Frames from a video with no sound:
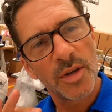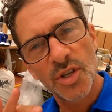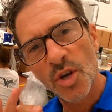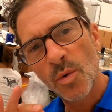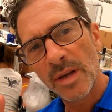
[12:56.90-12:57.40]
the
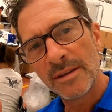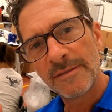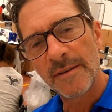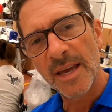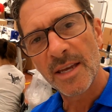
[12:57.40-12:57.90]

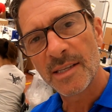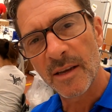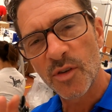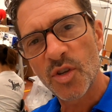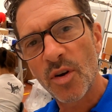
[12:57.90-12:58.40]
sewing
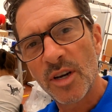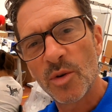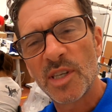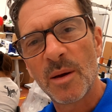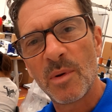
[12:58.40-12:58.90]
phase of starting
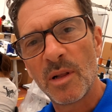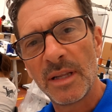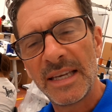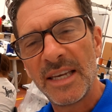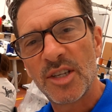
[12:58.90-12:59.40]
to
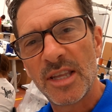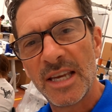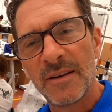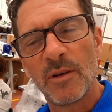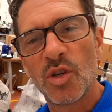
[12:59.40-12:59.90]
assemble each of
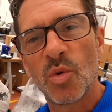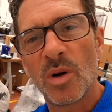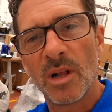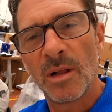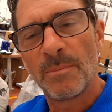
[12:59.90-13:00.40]
the
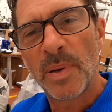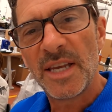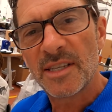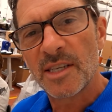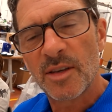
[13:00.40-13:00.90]
individual
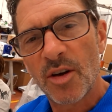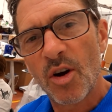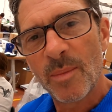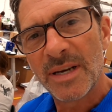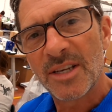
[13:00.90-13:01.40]
pieces of the
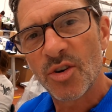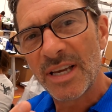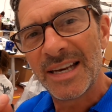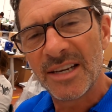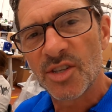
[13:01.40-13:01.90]
garment,
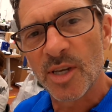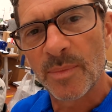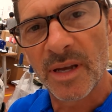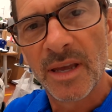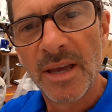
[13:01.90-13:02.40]
turning it into
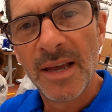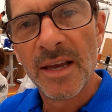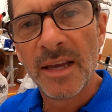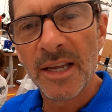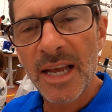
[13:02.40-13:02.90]
something.
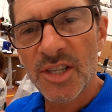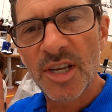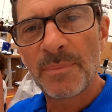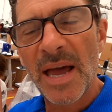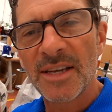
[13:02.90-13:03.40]
You can
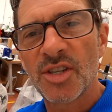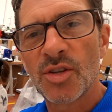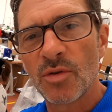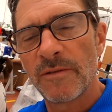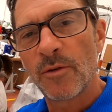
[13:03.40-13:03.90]
actually get passes through